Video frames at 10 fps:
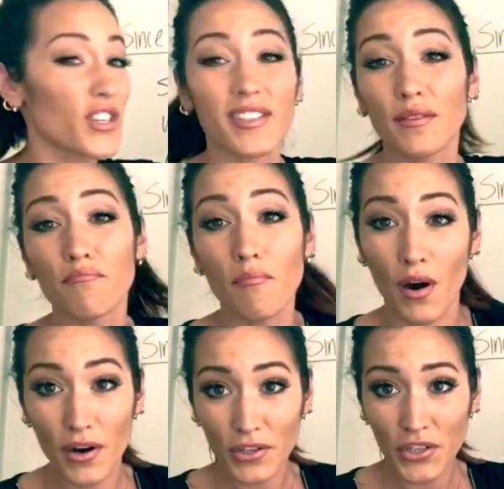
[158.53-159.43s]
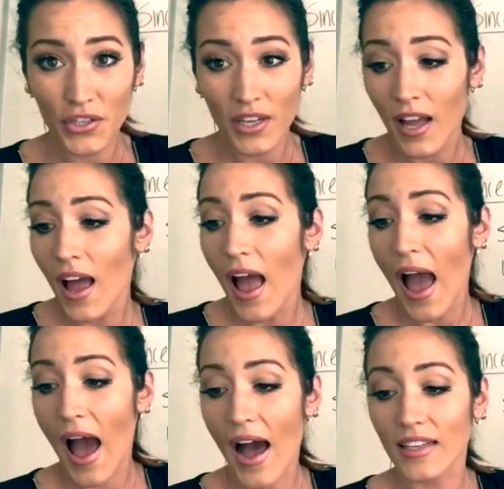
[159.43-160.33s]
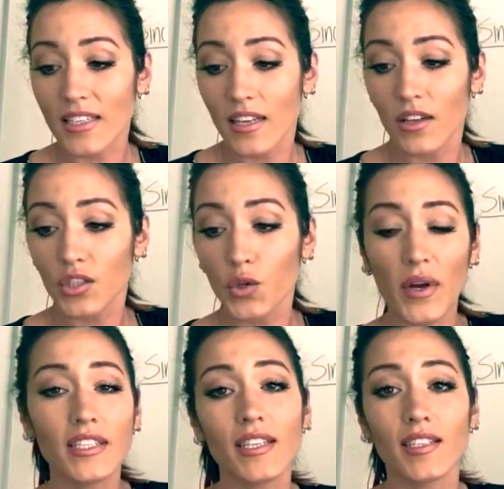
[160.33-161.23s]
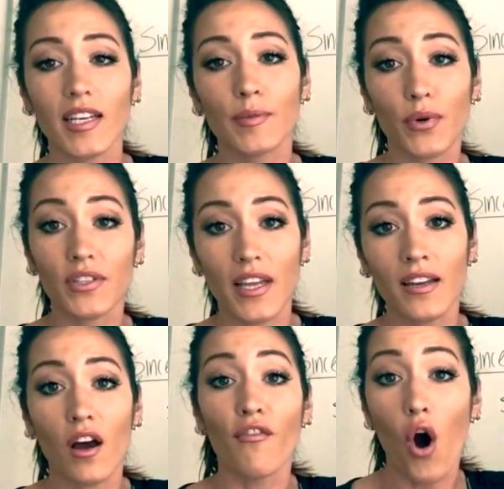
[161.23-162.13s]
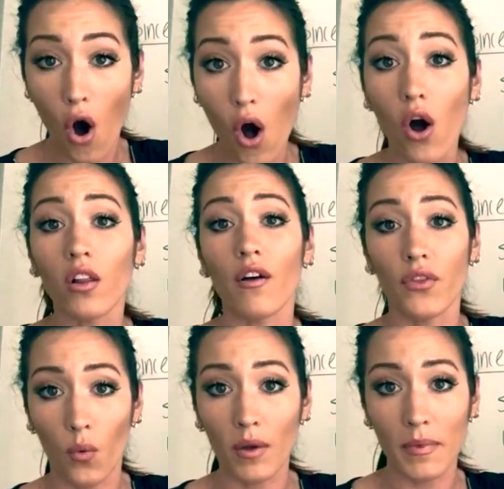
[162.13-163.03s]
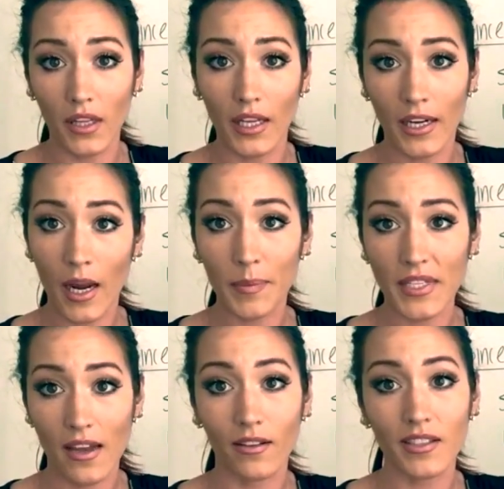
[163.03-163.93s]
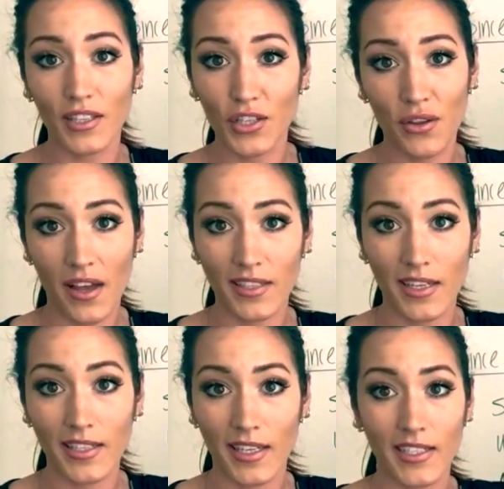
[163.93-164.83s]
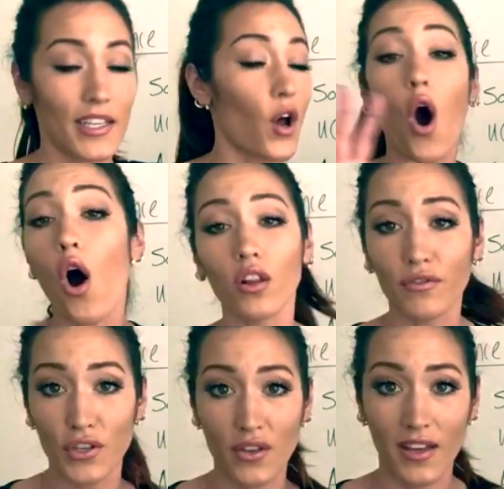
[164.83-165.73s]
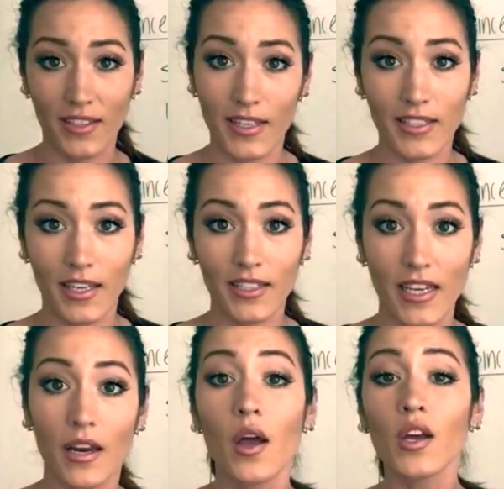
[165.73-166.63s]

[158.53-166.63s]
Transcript: just in March, at twenty-six percent of all of the one million and up sales in two thousand sixteen, all of two thousand sixteen.